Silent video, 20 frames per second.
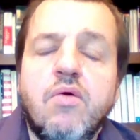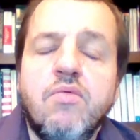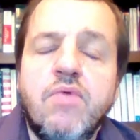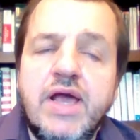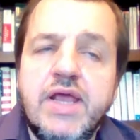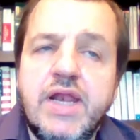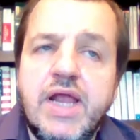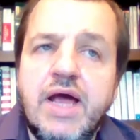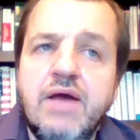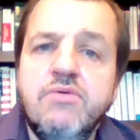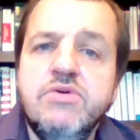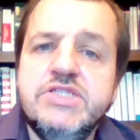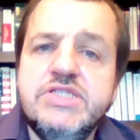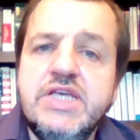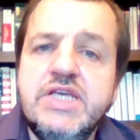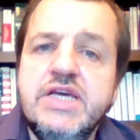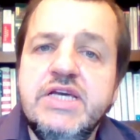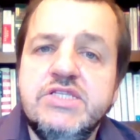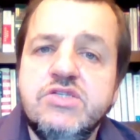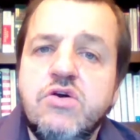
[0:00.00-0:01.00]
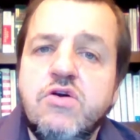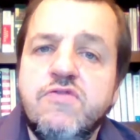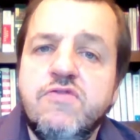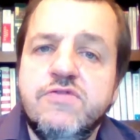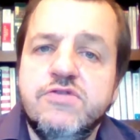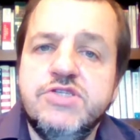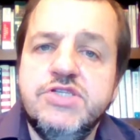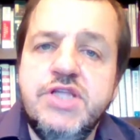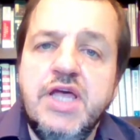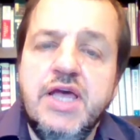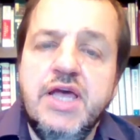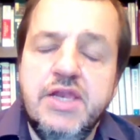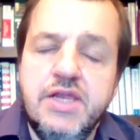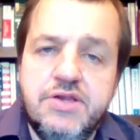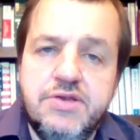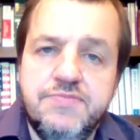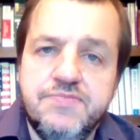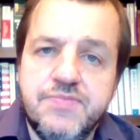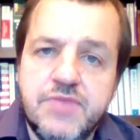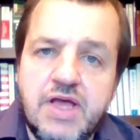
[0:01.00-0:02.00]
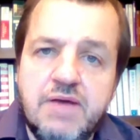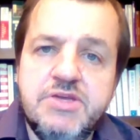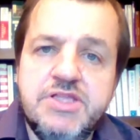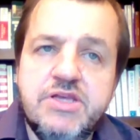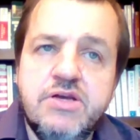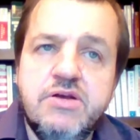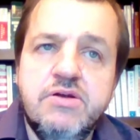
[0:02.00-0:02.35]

Right. I would say it's overstated. I mean,